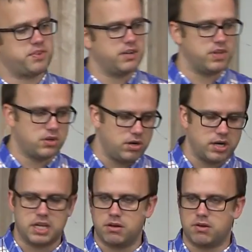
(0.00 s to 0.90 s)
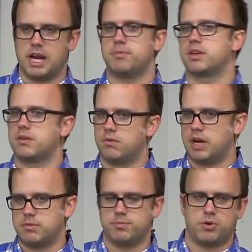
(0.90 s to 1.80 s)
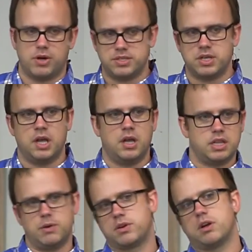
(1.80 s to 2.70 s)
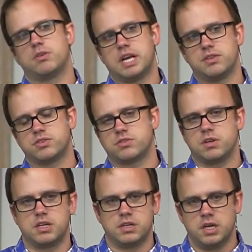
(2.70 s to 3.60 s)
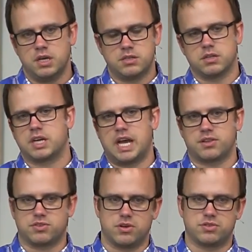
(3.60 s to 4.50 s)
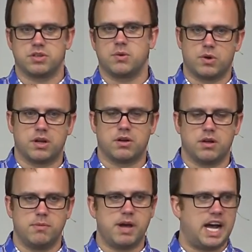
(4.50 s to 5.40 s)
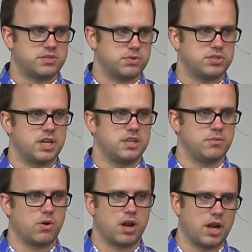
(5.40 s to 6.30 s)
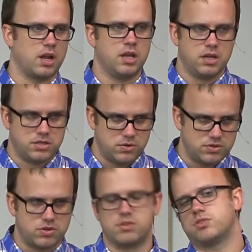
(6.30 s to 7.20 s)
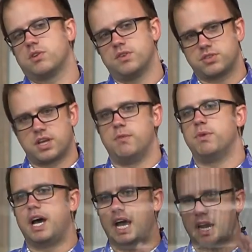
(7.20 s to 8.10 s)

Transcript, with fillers: often if he could, he would grab the boys. They would go down the street to the Catholic church where a mass was said in the morning, do a church service, come